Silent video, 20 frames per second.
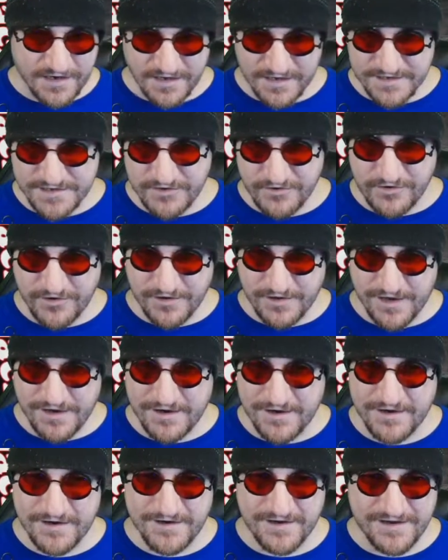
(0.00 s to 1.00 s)
Uh, so good
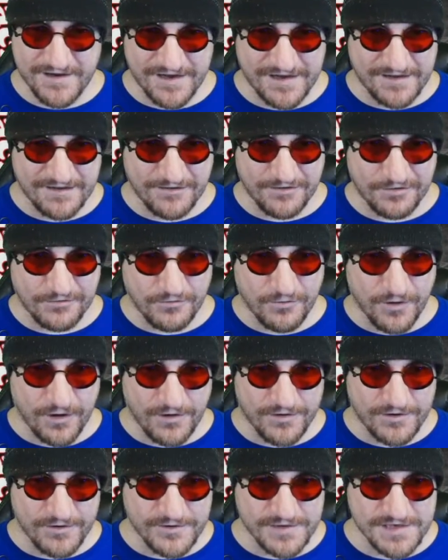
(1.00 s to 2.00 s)
luck getting through
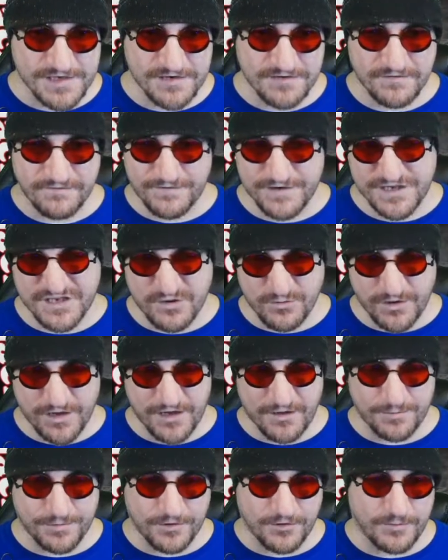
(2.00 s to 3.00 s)
all those. Visca will
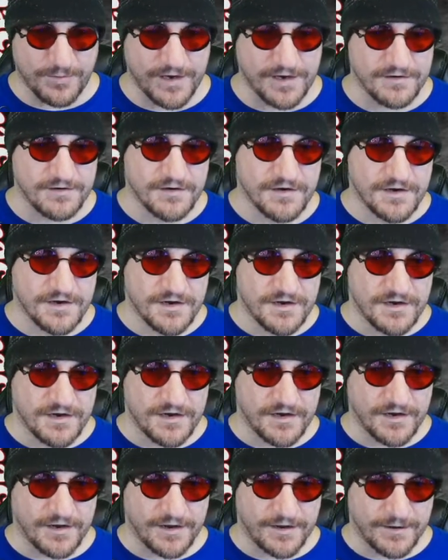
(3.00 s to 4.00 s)
help a little bit.
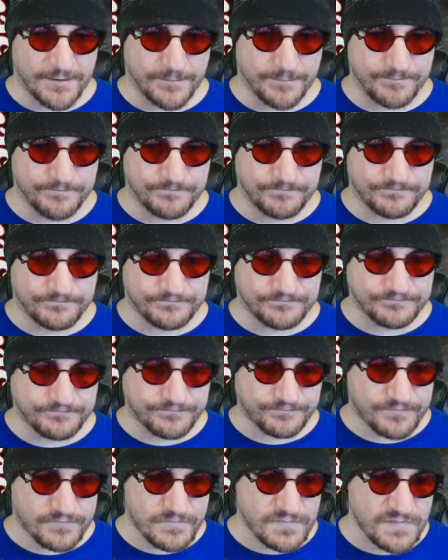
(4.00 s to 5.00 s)
Um,
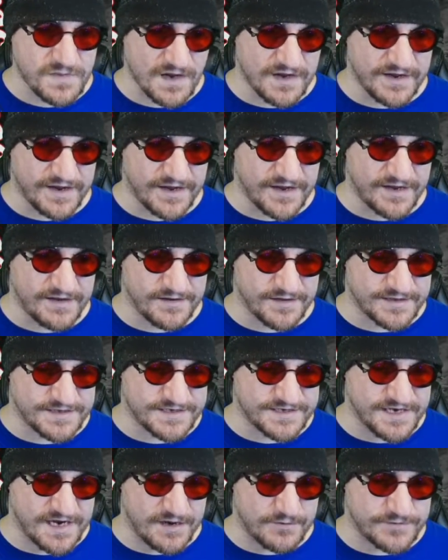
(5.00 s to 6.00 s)
and
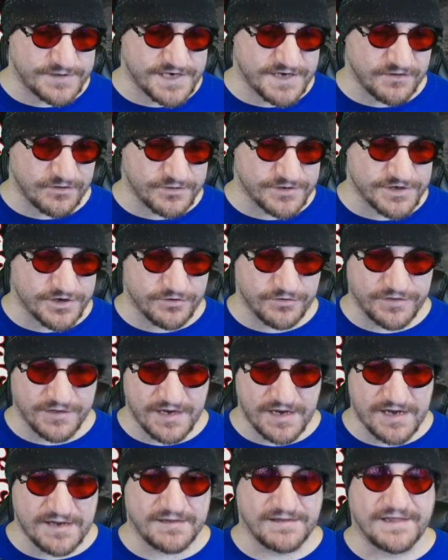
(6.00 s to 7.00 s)
let's see, I would say those are
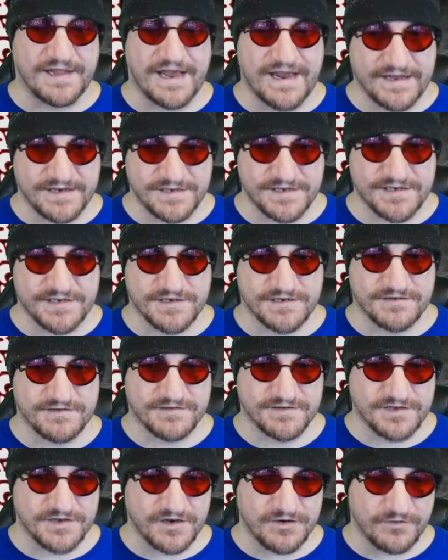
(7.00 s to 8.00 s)
in Lance.
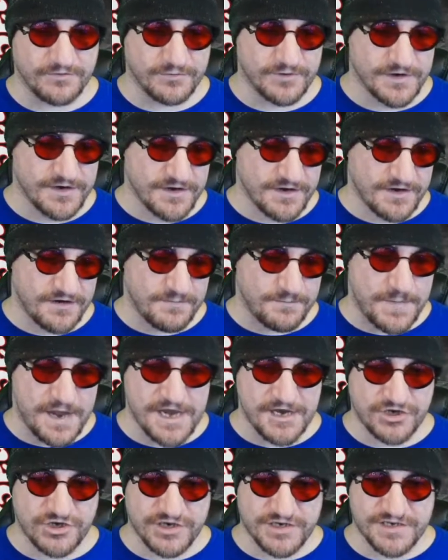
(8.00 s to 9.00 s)
So
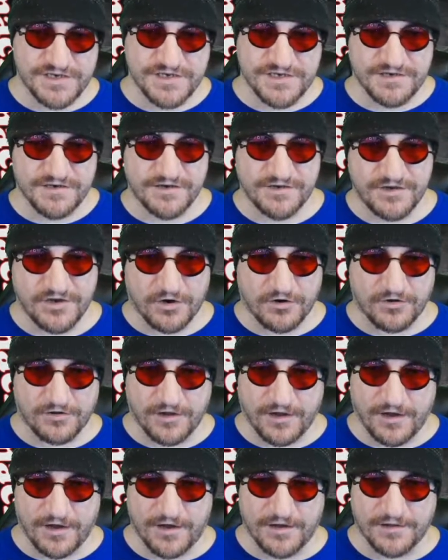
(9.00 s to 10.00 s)
mages,
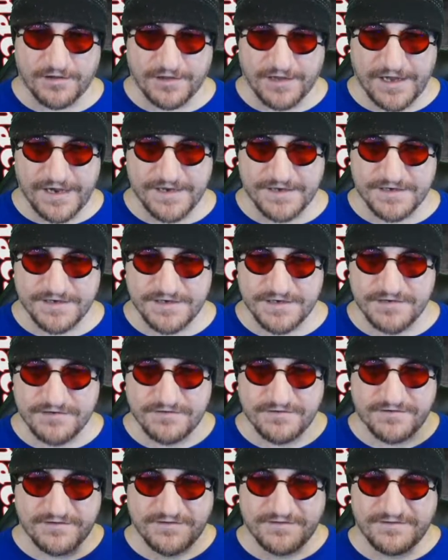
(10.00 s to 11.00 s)
Darkclaw, Lance.
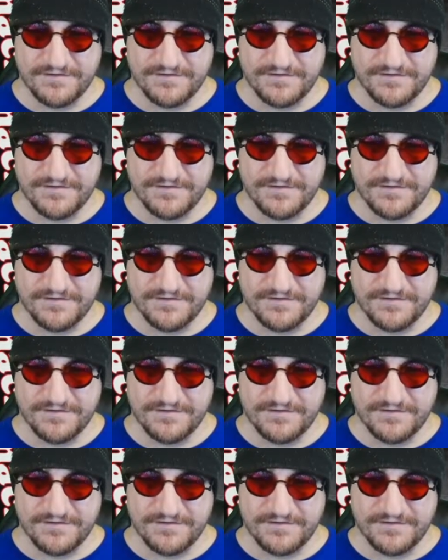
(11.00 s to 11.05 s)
